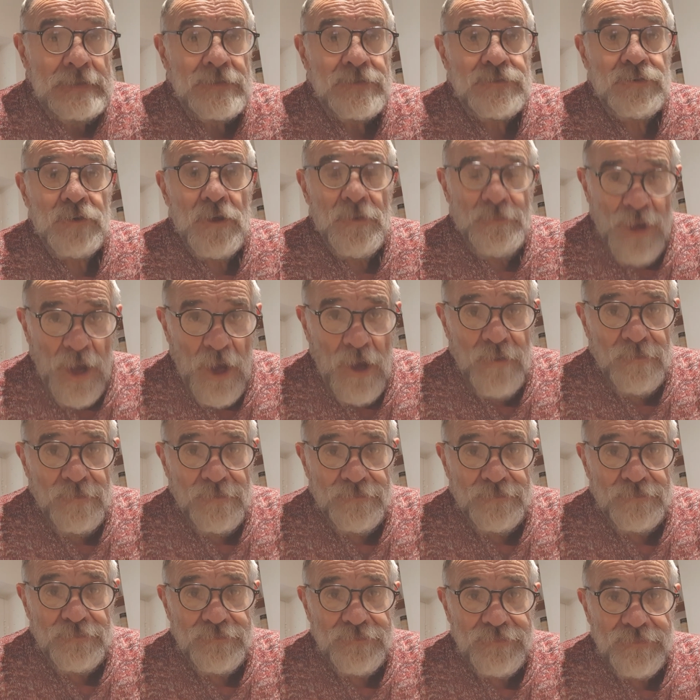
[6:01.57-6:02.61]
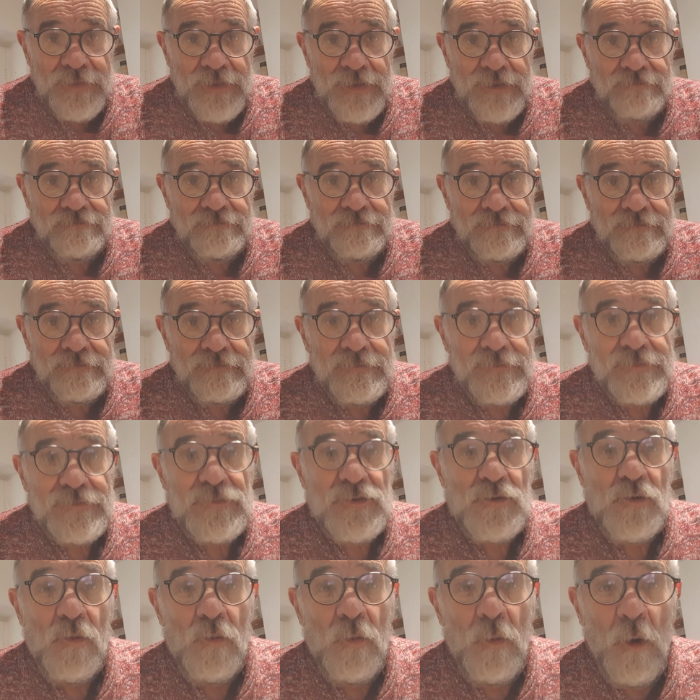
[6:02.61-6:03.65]
Took them home
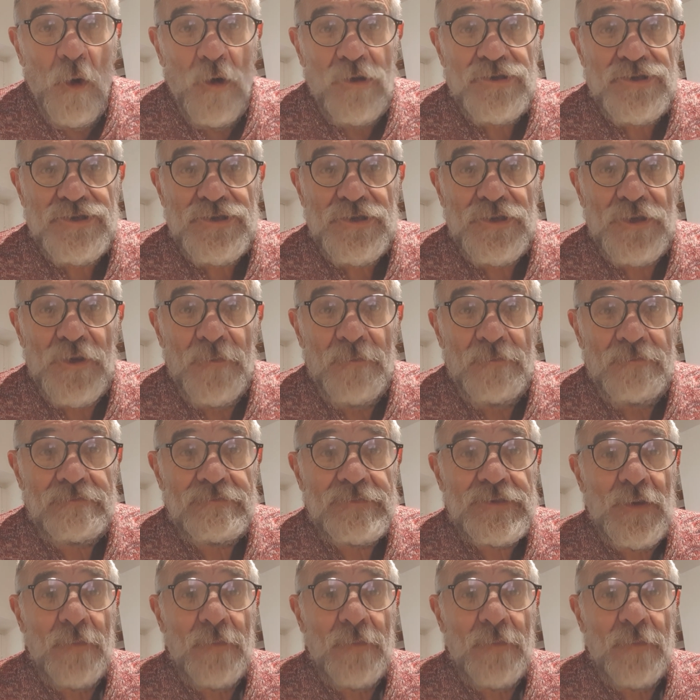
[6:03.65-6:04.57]
to wash them, to